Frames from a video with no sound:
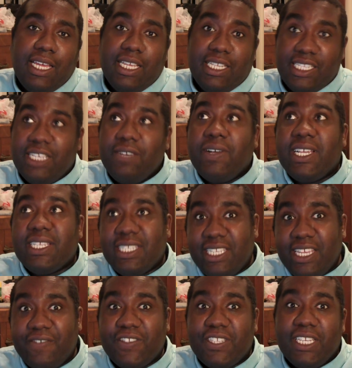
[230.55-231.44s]
It still
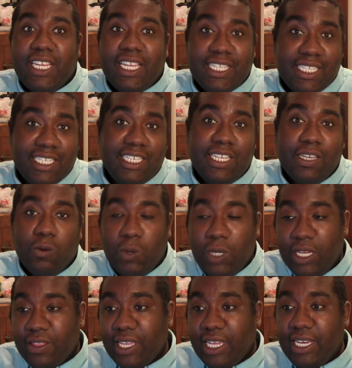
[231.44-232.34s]
has a deficit it has to deal
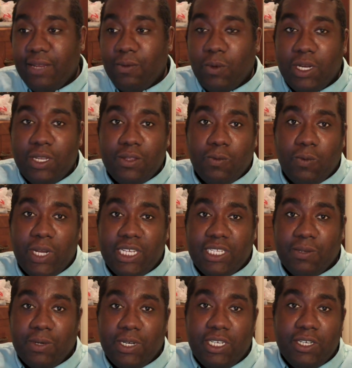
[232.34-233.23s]
with, and one of the
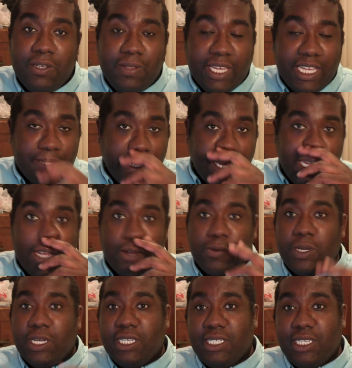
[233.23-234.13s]
ways they want to do that is by
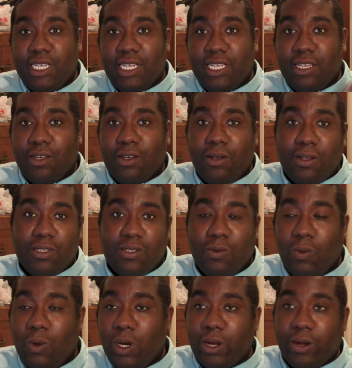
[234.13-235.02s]
increasing the
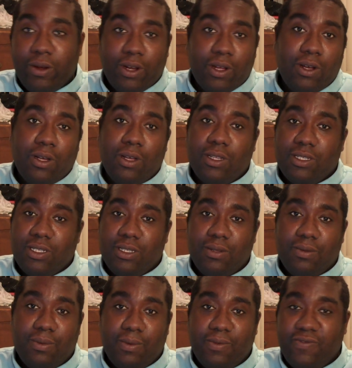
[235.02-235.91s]
cost of water and the
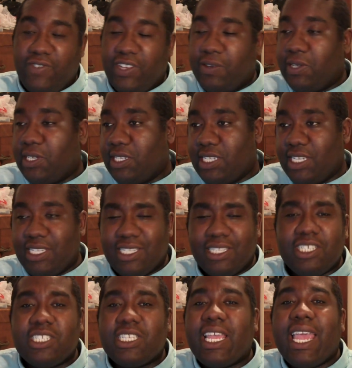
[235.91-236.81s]
cost of various
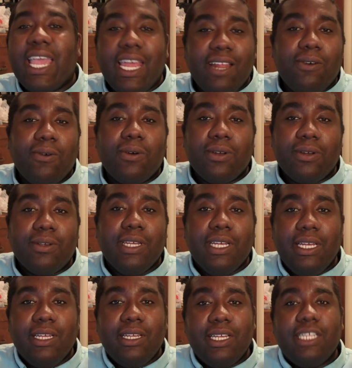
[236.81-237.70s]
things, and just add
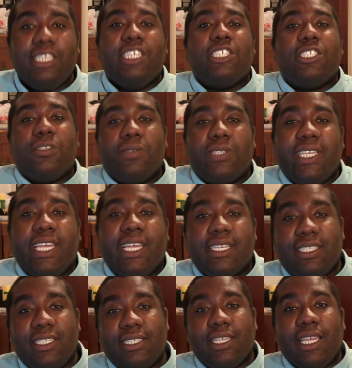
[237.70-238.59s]
on additional
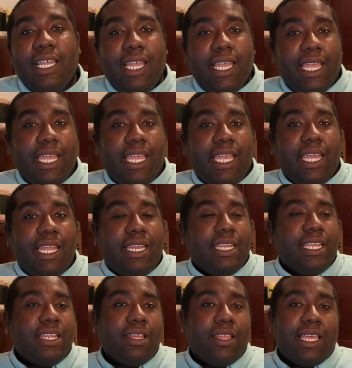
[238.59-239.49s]
taxes.
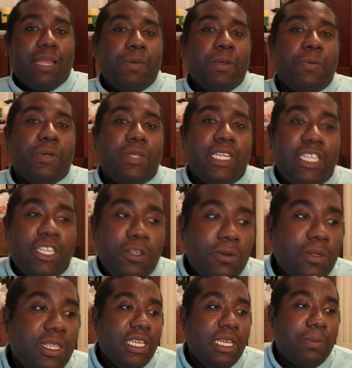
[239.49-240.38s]
And you know, a lot of people they
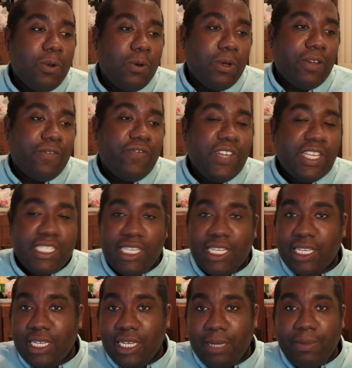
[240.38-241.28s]
live on a
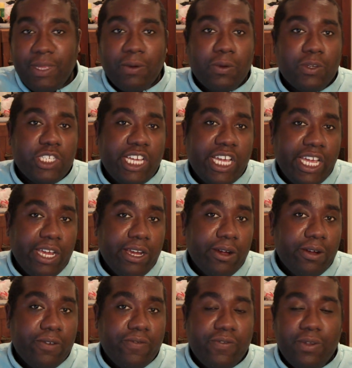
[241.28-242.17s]
fixed income. They
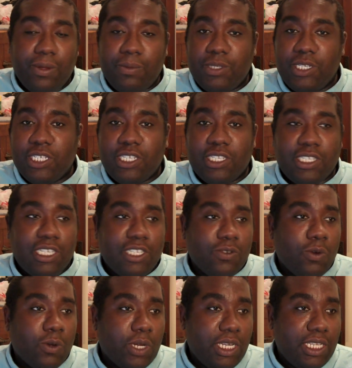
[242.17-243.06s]
retired from such and
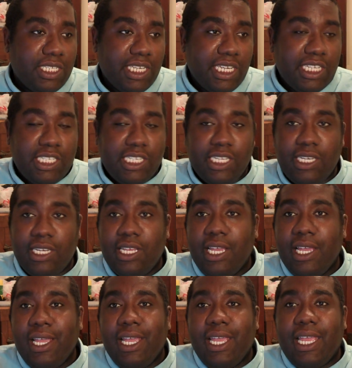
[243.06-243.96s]
such
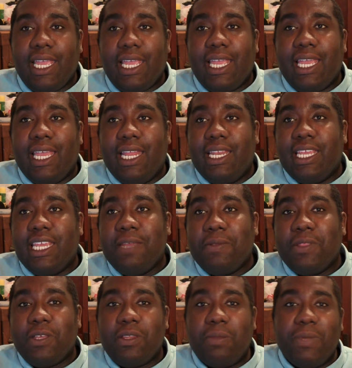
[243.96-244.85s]
organization, and
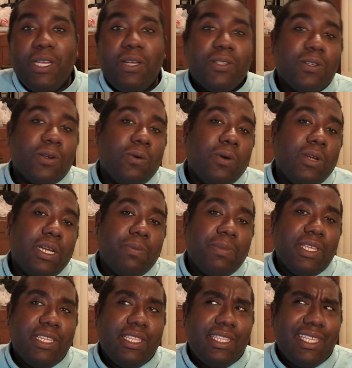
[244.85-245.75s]
even though the bills are going
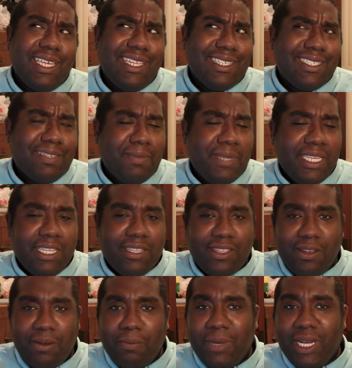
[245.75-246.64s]
up, that doesn't mean
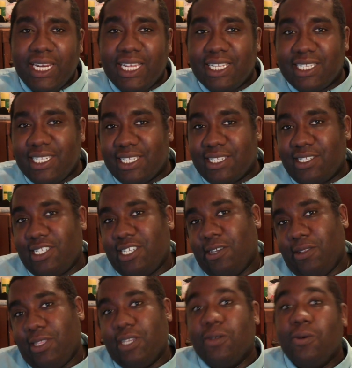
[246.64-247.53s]
that their money is
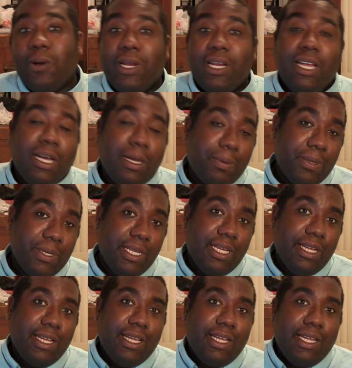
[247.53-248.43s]
necessarily going up.